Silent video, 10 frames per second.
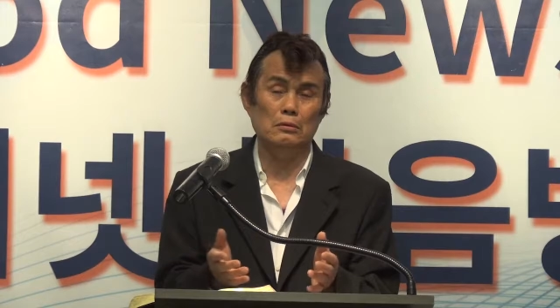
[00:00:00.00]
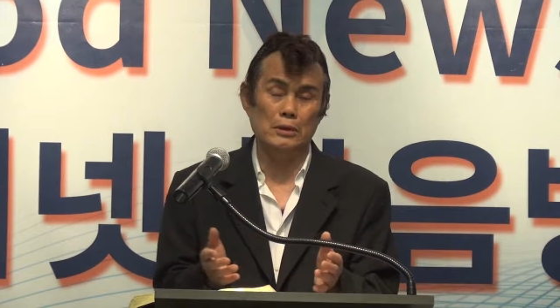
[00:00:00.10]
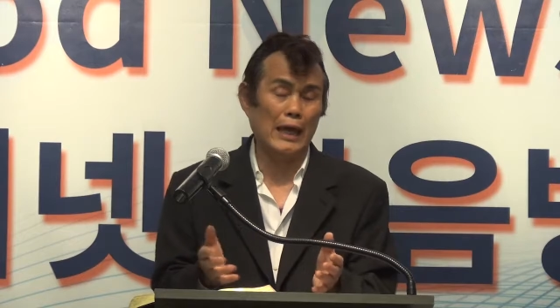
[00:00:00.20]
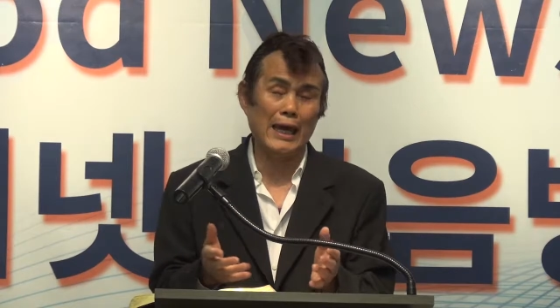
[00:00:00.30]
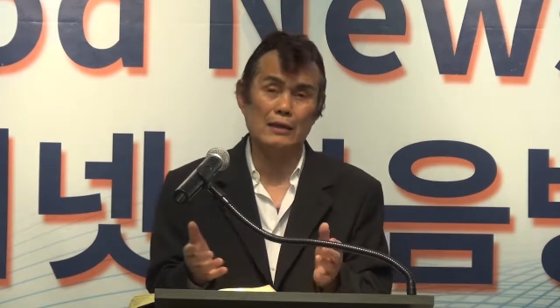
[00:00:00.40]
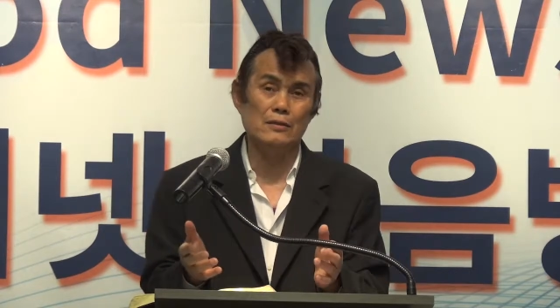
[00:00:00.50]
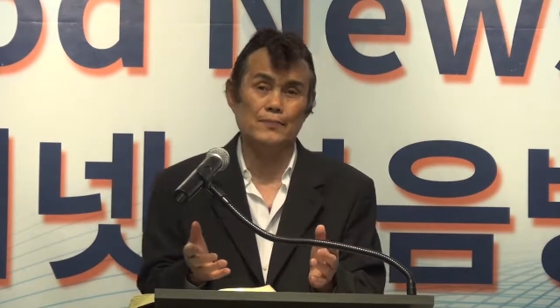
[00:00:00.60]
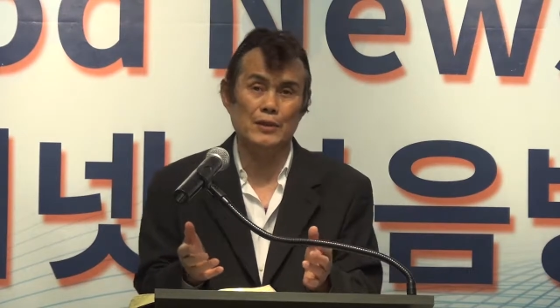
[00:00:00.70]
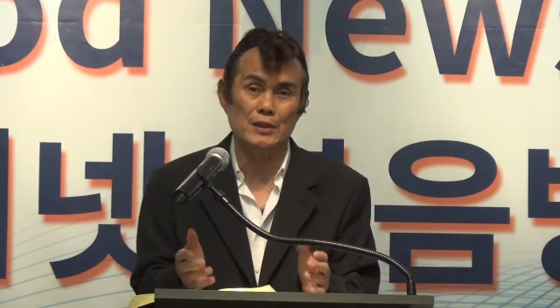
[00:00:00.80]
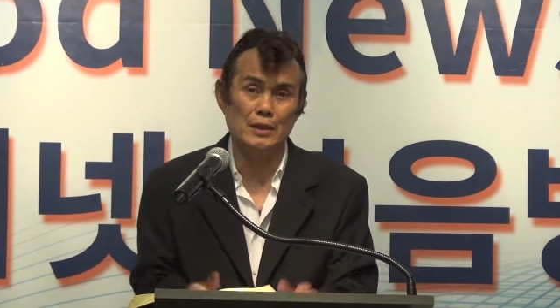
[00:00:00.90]
we can't
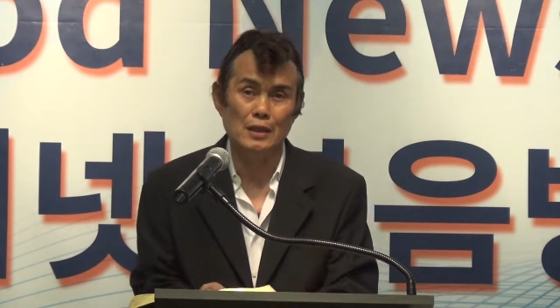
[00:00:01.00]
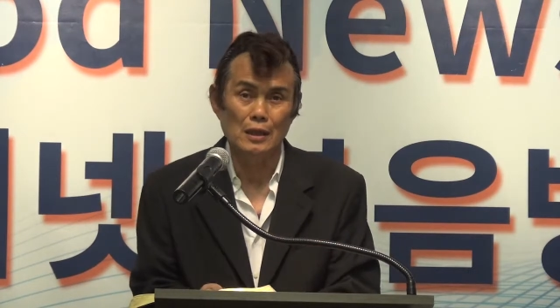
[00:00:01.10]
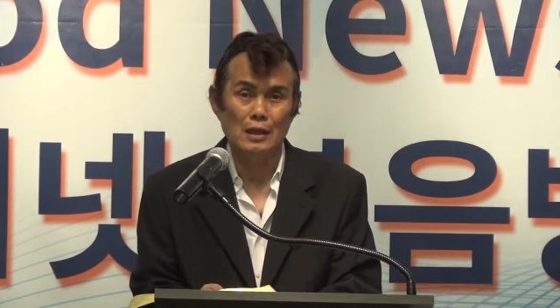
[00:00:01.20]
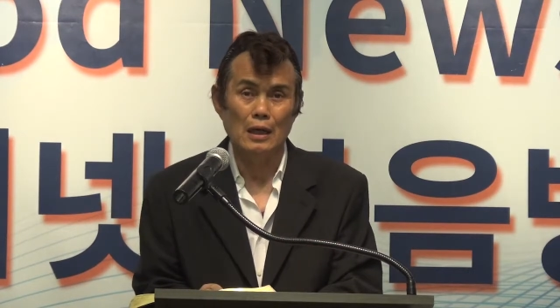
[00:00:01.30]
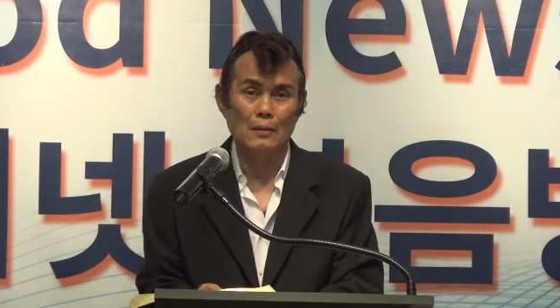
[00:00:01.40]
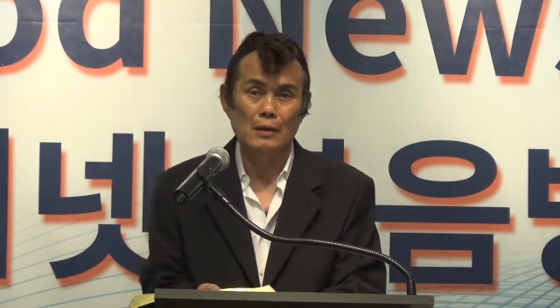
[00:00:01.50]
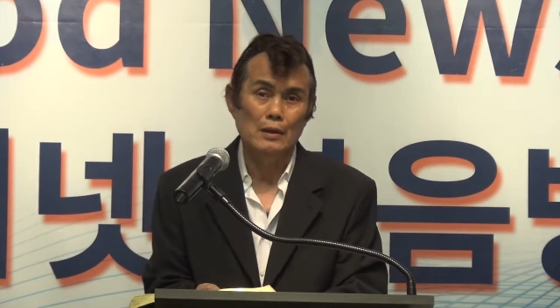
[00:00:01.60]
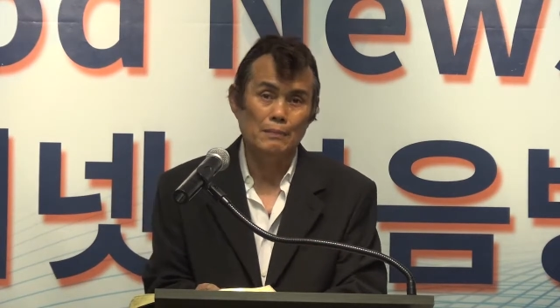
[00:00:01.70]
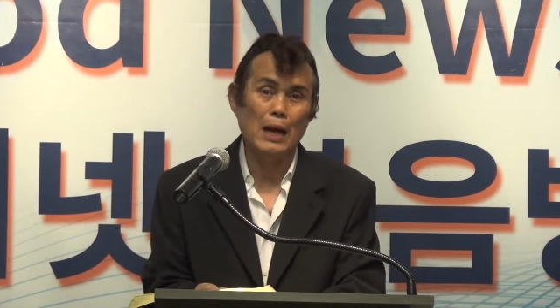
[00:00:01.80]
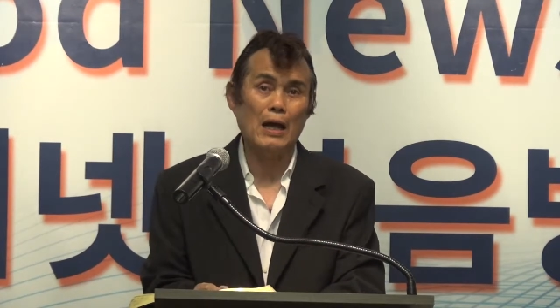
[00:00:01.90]
preach
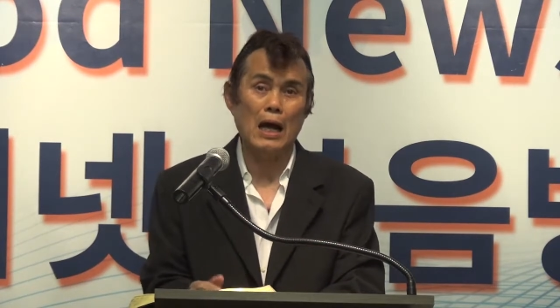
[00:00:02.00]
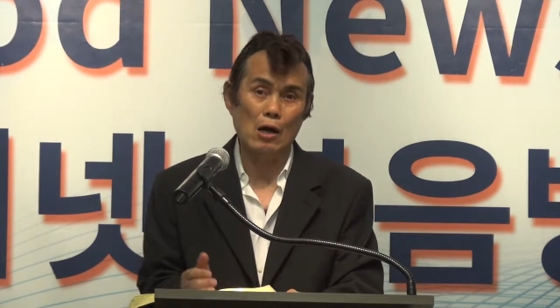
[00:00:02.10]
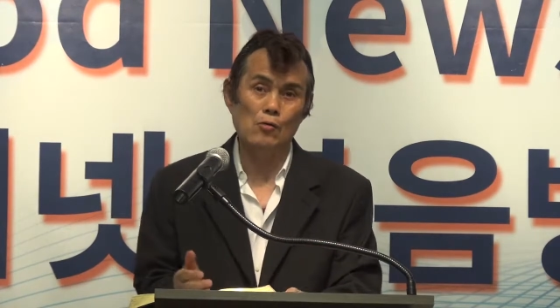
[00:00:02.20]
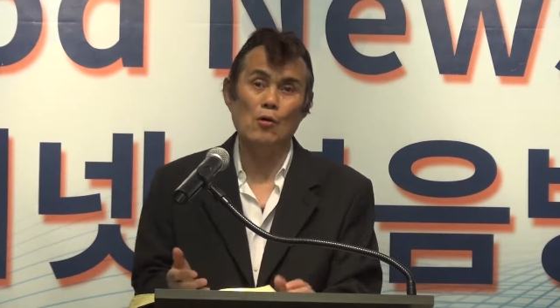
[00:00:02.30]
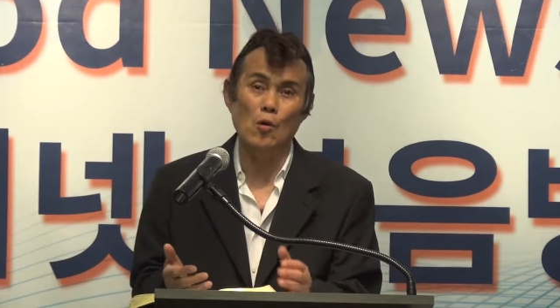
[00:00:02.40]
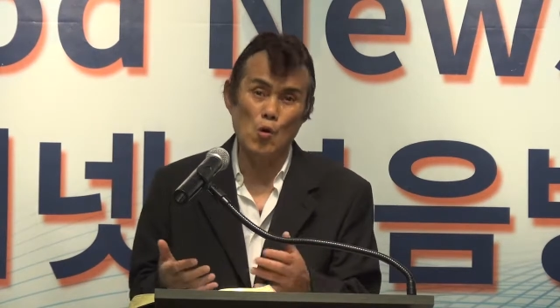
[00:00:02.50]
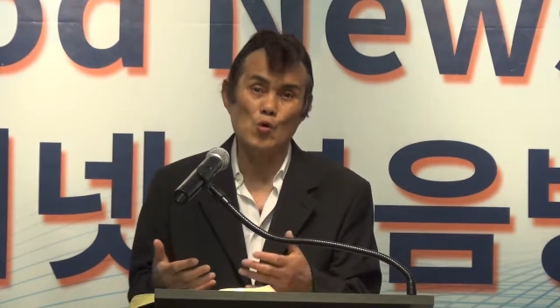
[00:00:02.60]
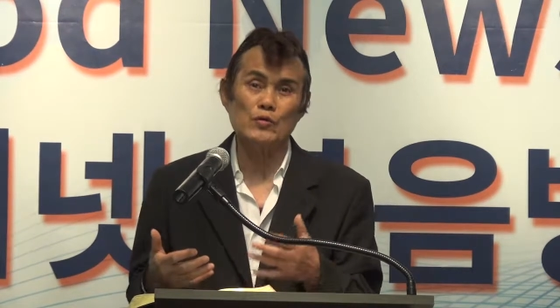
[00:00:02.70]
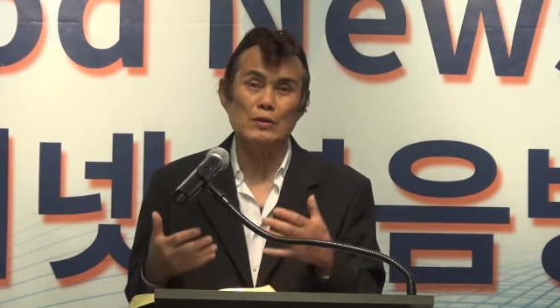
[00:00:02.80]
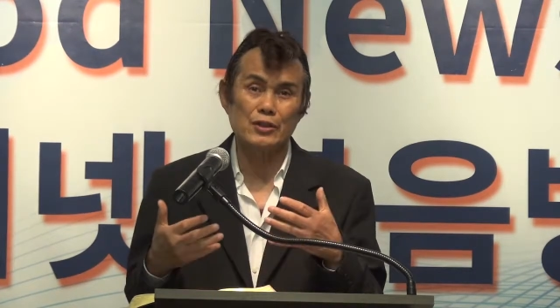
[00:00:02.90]
by our
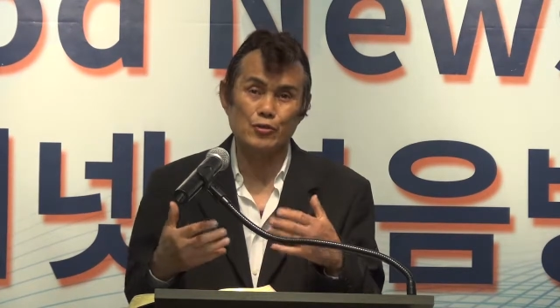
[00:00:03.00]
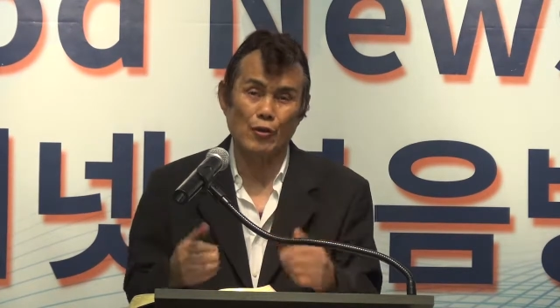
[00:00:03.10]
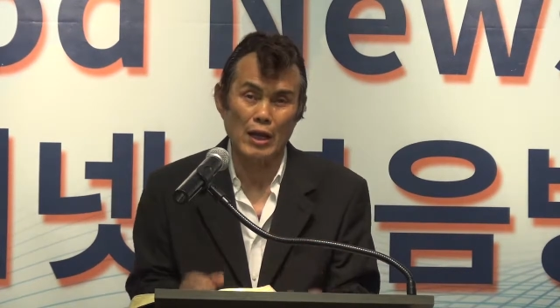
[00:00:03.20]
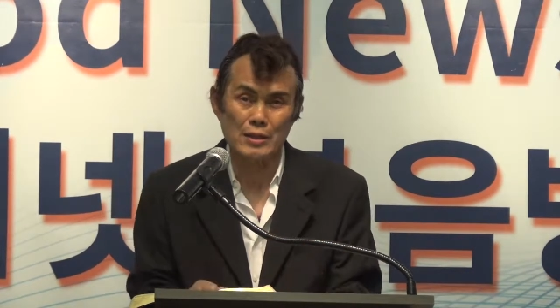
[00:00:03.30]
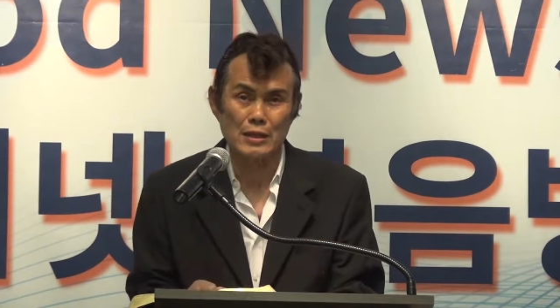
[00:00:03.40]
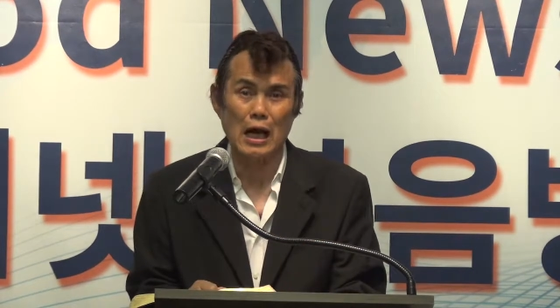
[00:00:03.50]
own strength,